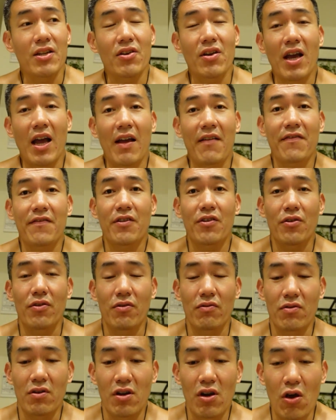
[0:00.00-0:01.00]
You have
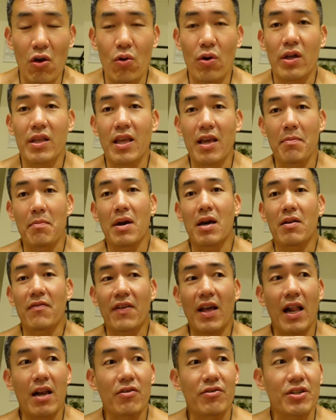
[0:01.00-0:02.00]
to lower the amount
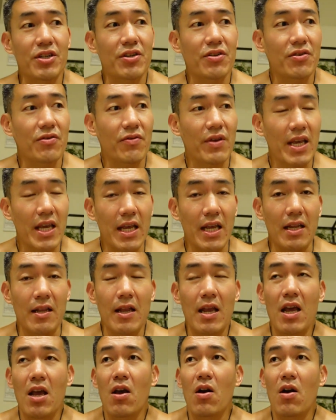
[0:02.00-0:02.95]
of calories you eat.